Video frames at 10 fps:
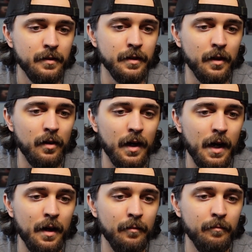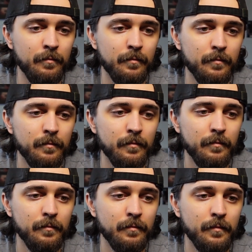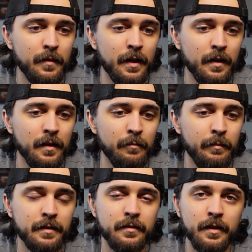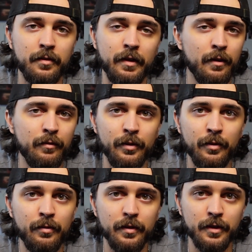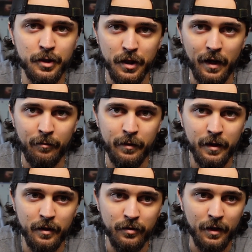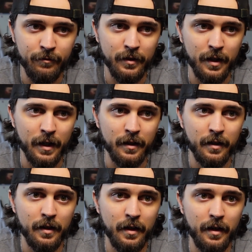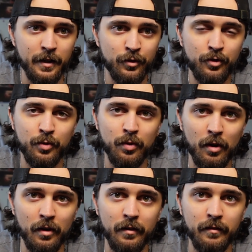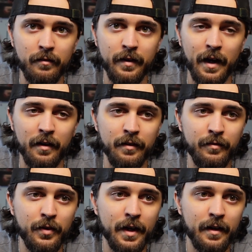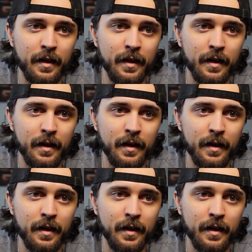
you know, I'm gonna miss this interview for this job because I feel like it's too hard. Now, if you had an